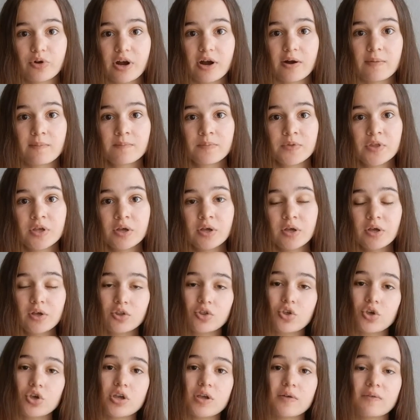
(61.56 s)
Prayer.
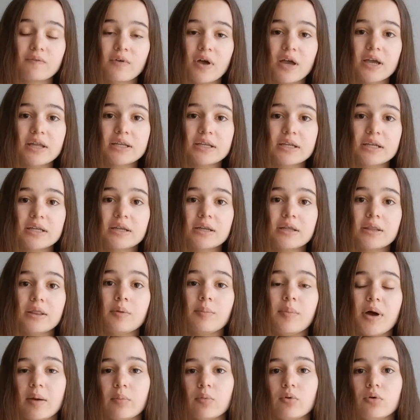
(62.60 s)
So you can find it in the
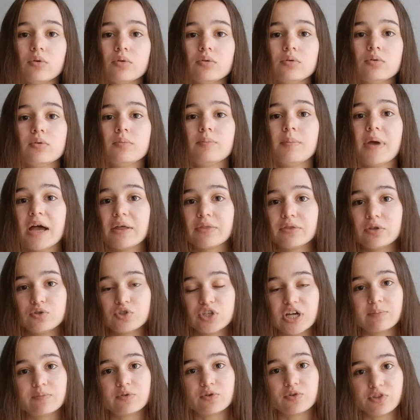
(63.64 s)
Bible, Matthew
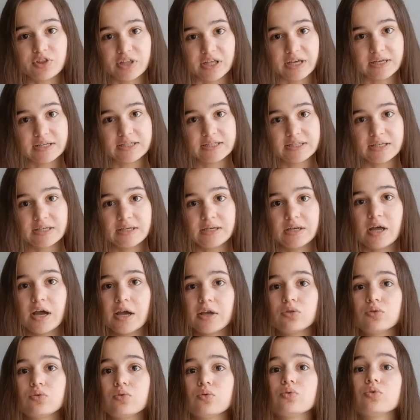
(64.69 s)
chapter six,
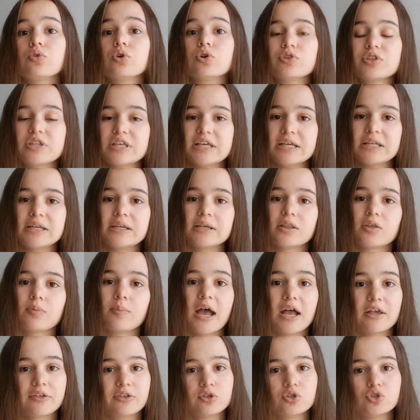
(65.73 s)
nine through thirteen. It's a
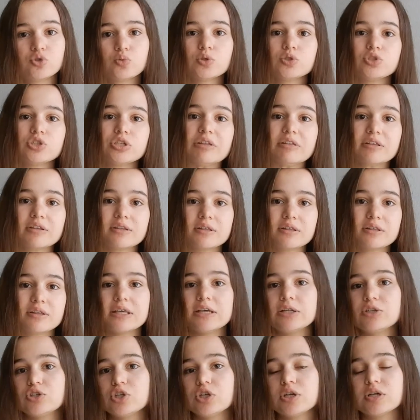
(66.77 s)
passage where Jesus is
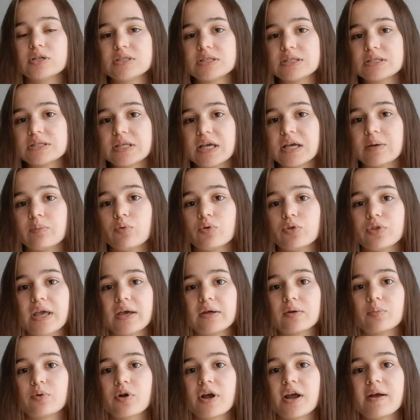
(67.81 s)
teaching his disciples
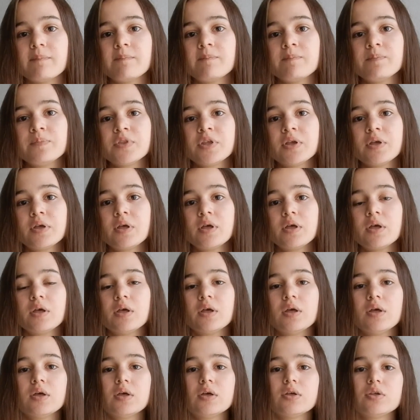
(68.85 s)
how to pray.
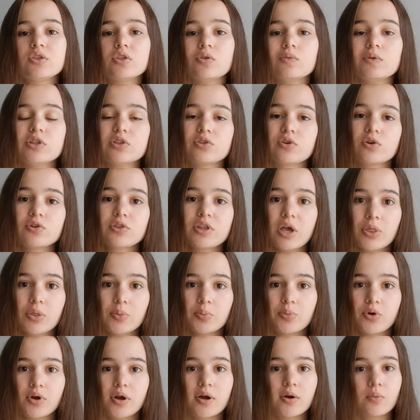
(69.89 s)
So he starts out the
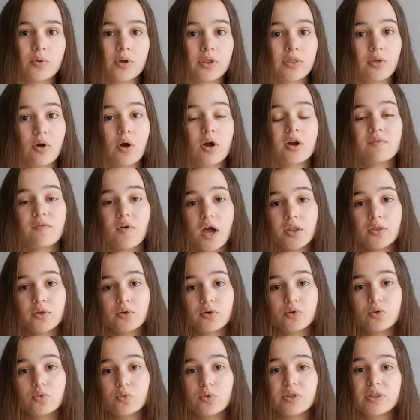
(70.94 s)
prayer with, "Our
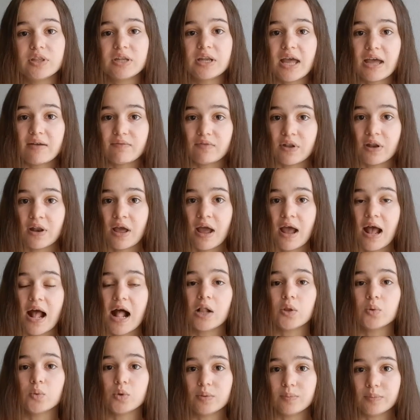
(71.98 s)
Father who is in heaven,
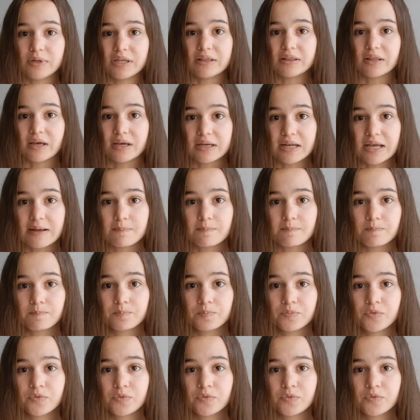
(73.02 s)
hallowed be thy name."